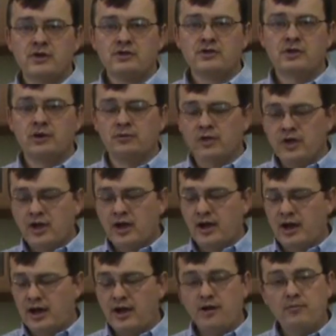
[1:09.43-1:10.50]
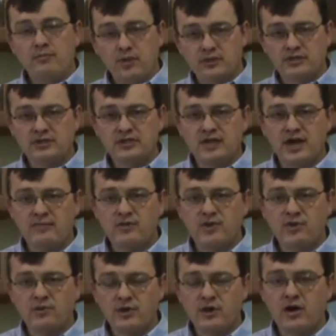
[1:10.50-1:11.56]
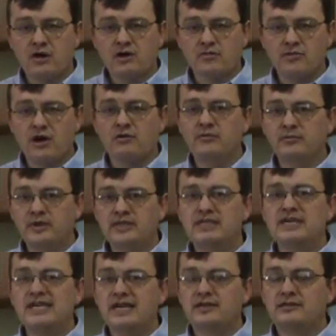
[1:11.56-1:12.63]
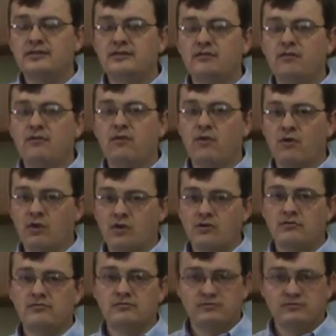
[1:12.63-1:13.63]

So uh, most of the time, though, we are going to probably be decanting for